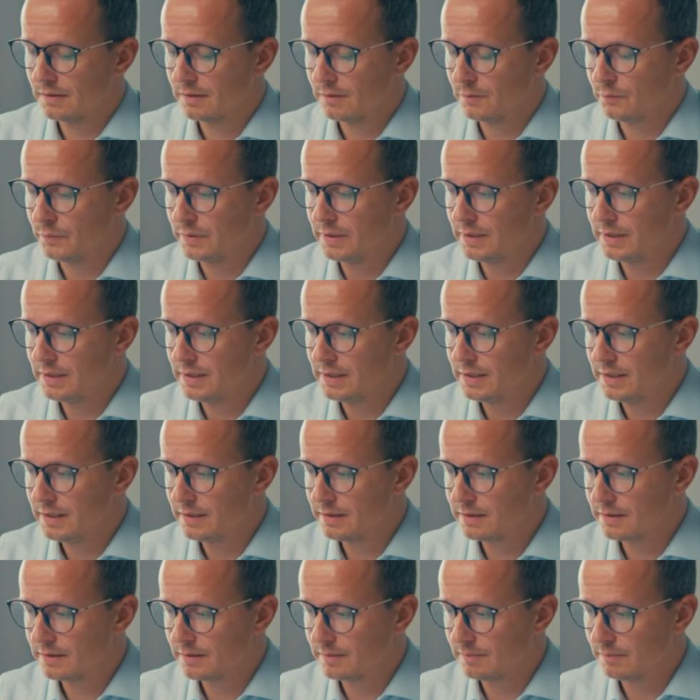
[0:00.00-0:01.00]
We
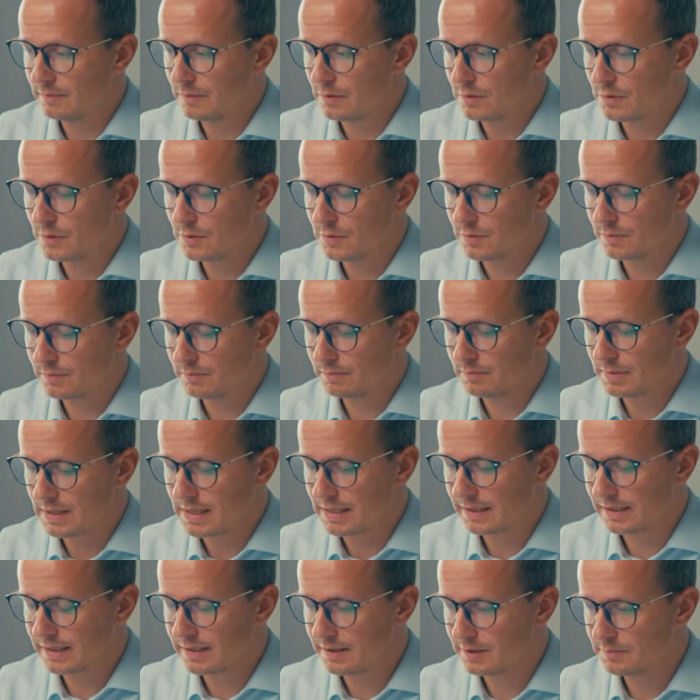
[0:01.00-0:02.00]
need more
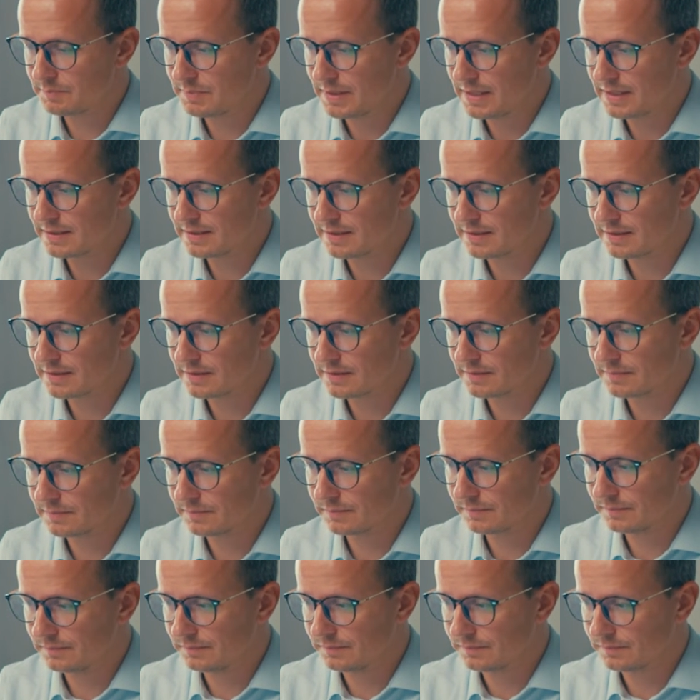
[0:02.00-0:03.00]
parking spaces
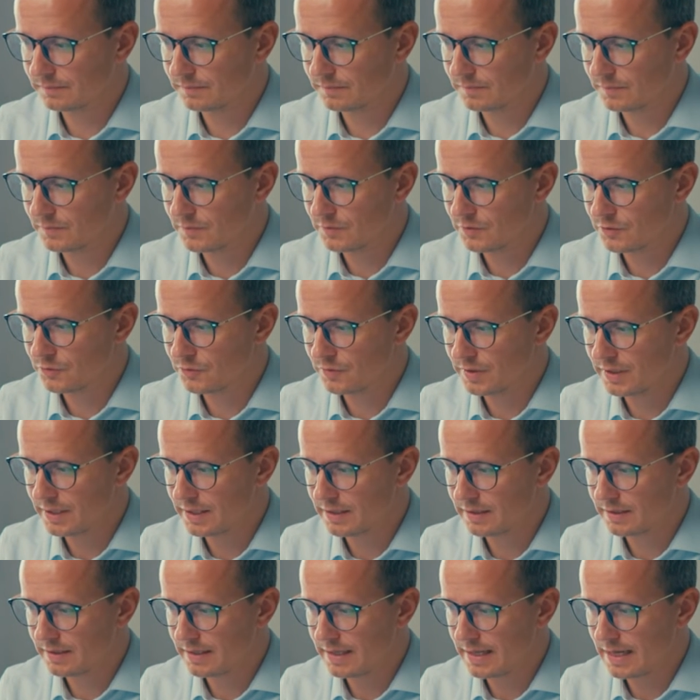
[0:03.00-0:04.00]
to
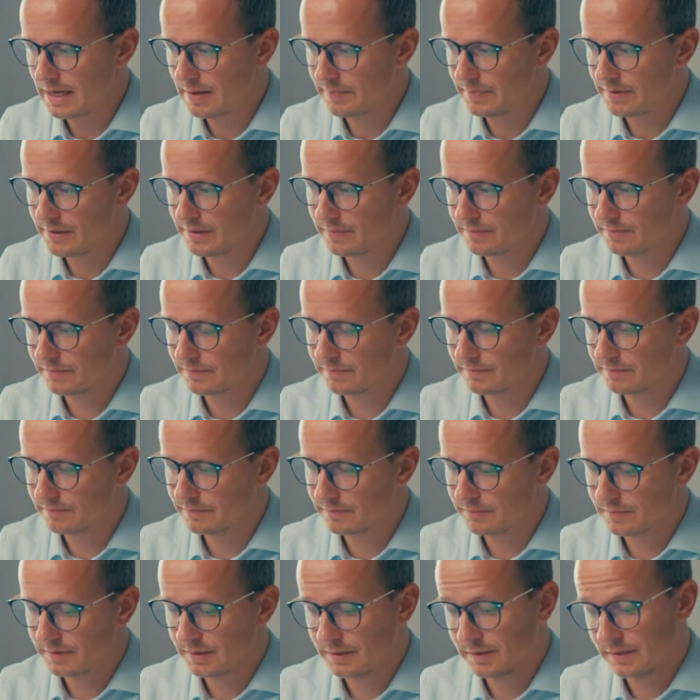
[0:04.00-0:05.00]
get happy
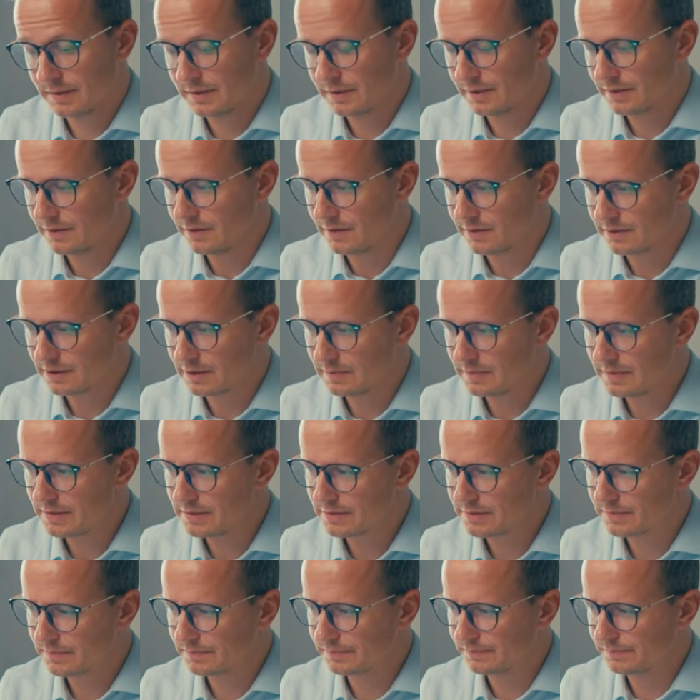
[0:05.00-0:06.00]

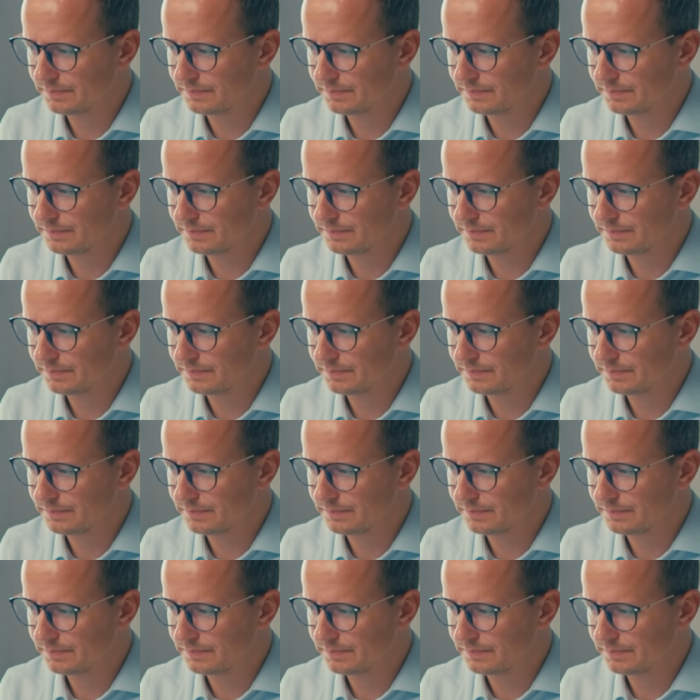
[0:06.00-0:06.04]
customers.